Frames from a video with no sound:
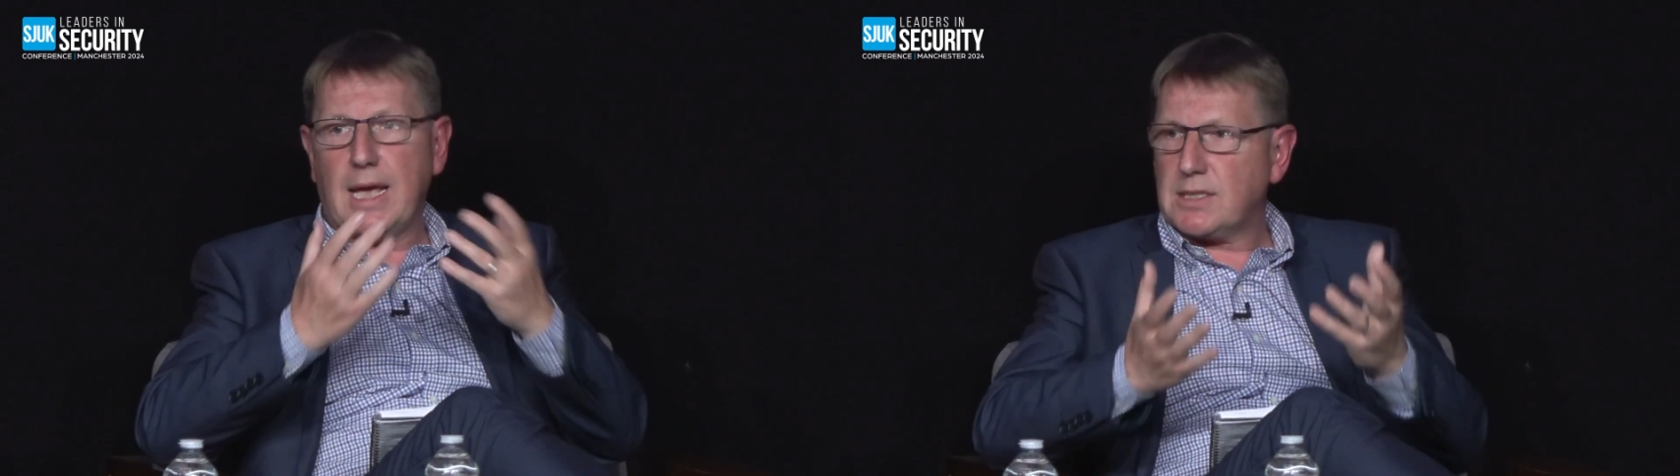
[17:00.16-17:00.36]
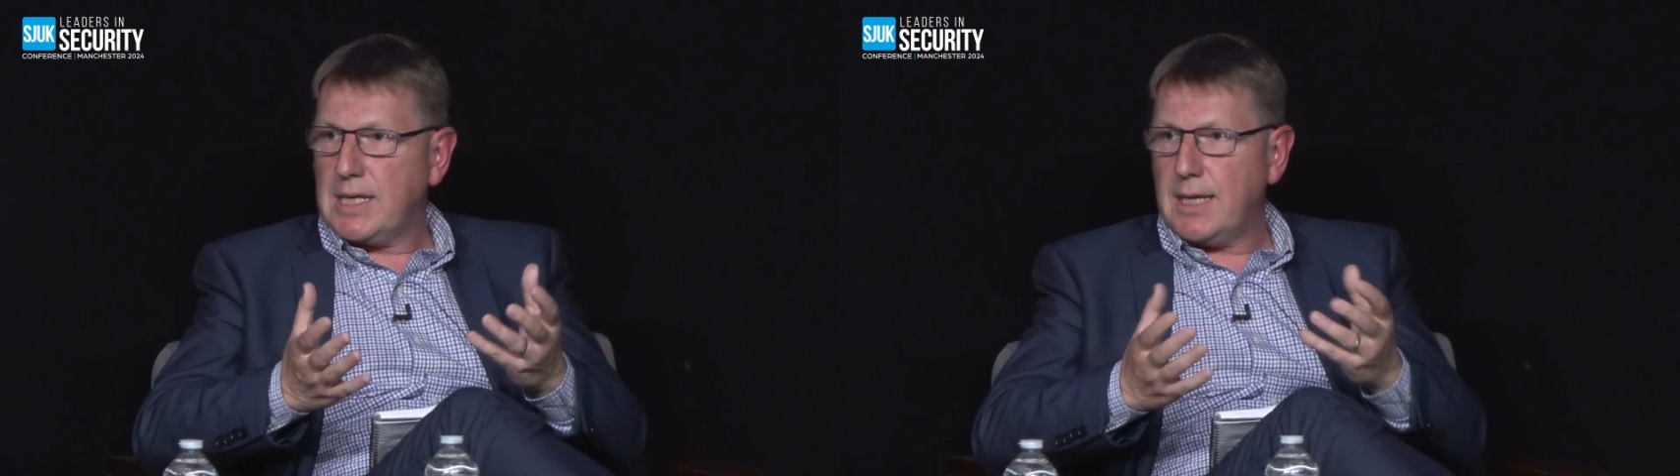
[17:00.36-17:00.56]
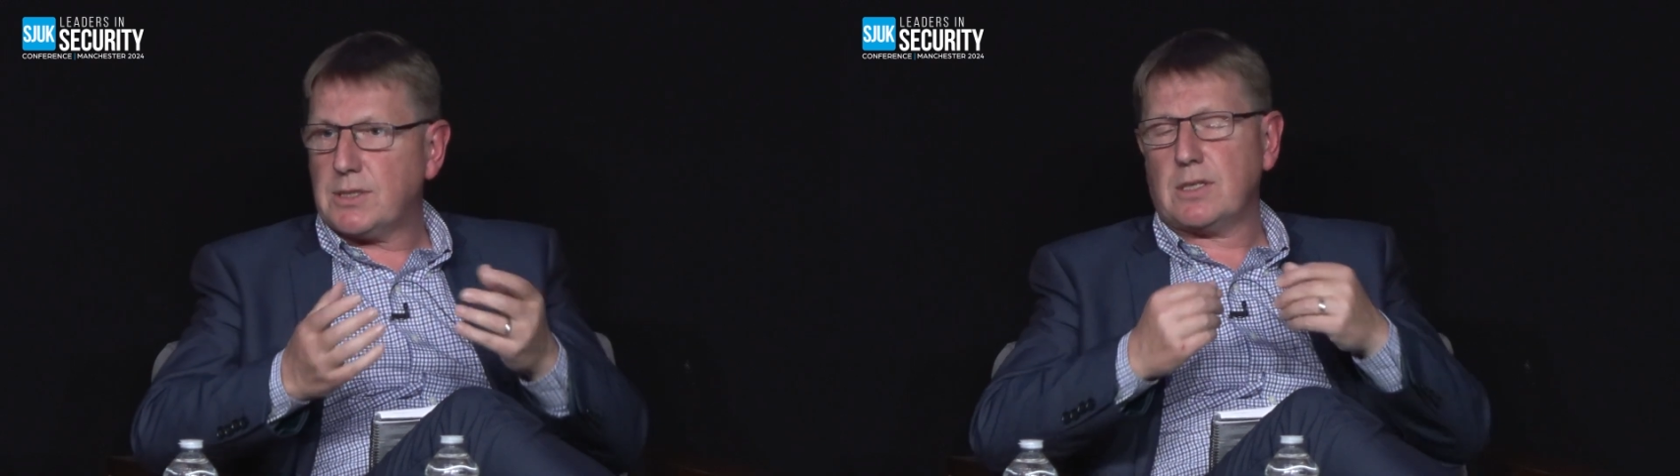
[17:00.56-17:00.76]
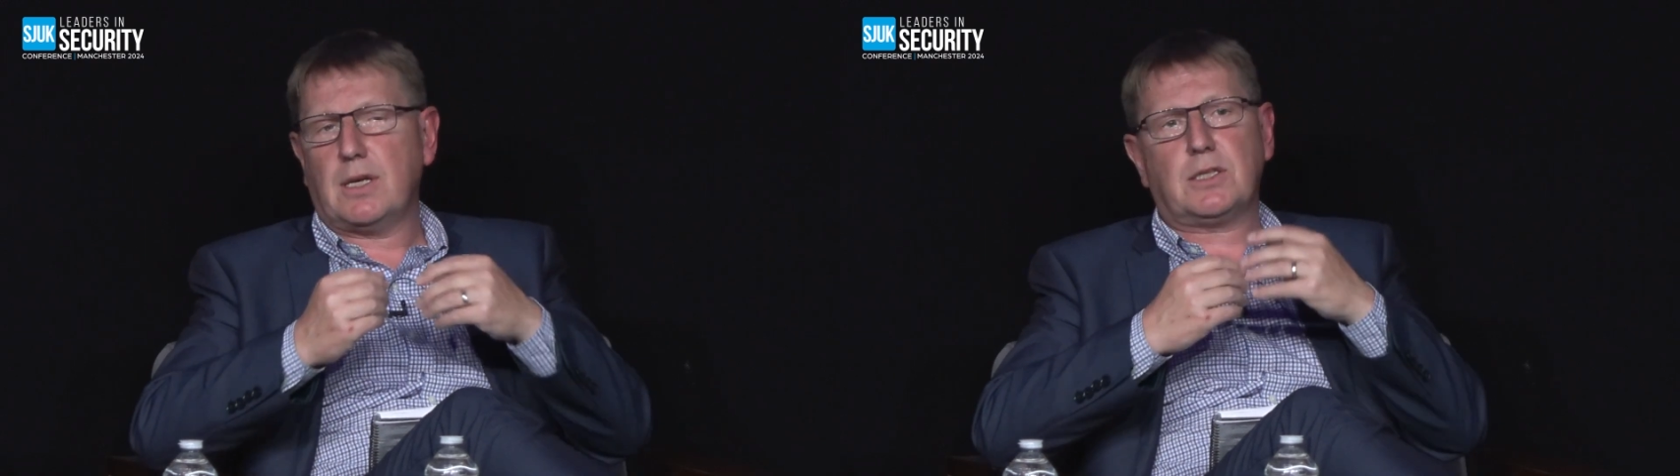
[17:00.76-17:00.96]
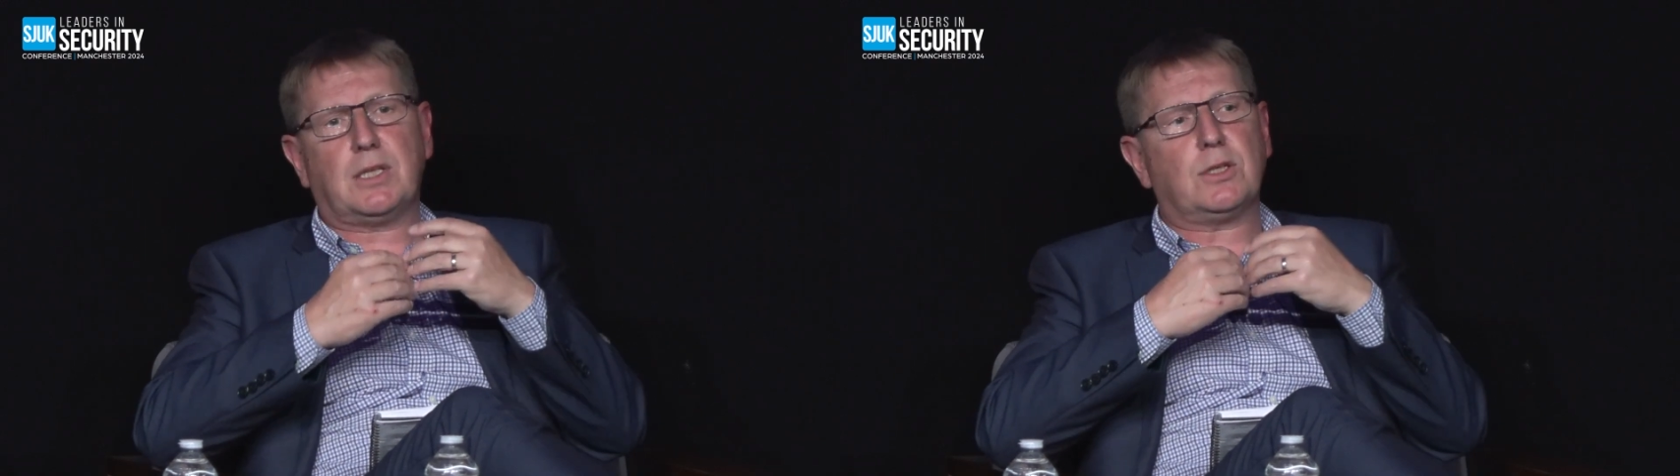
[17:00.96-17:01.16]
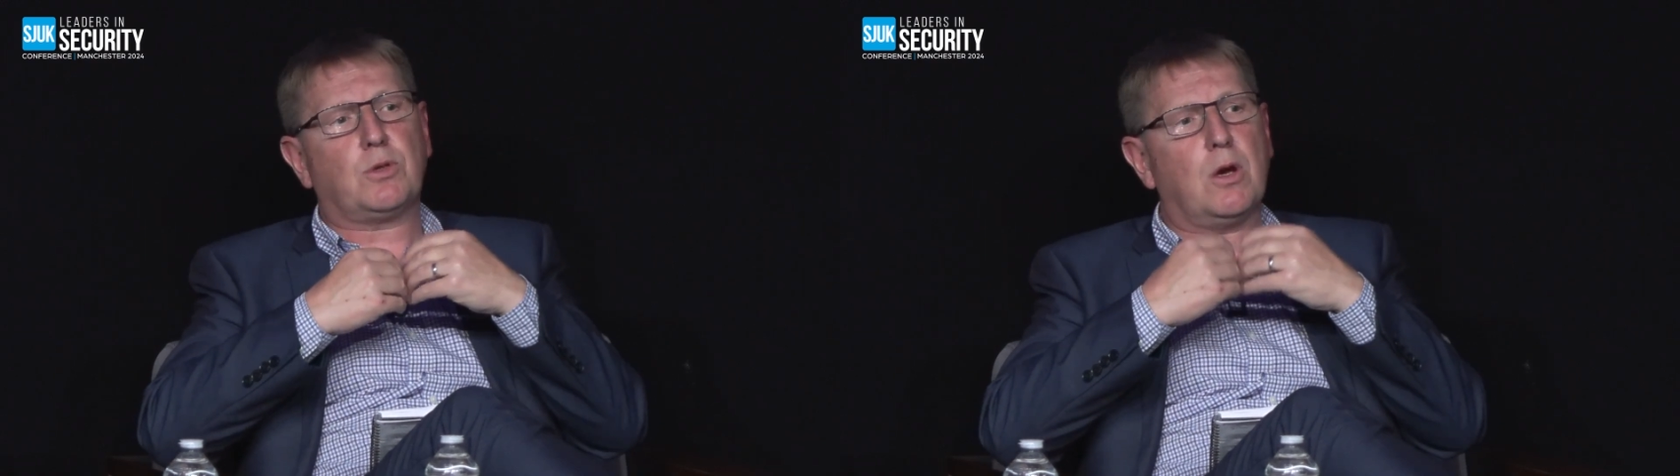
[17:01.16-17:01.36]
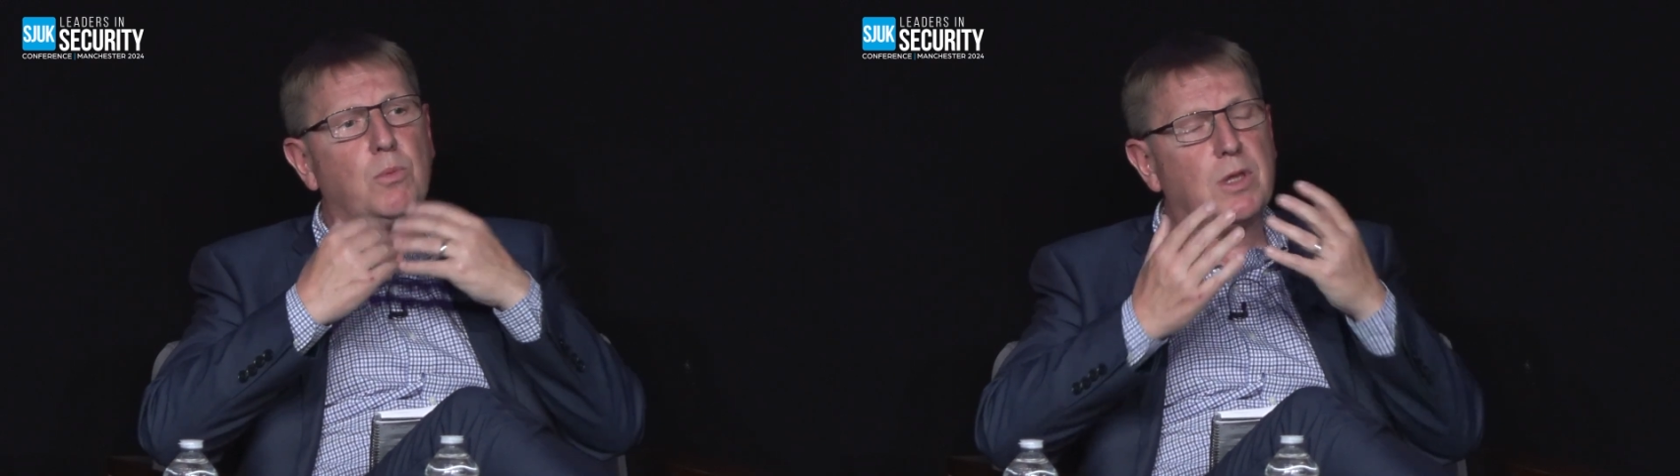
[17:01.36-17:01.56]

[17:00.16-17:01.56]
DESNES, etc.,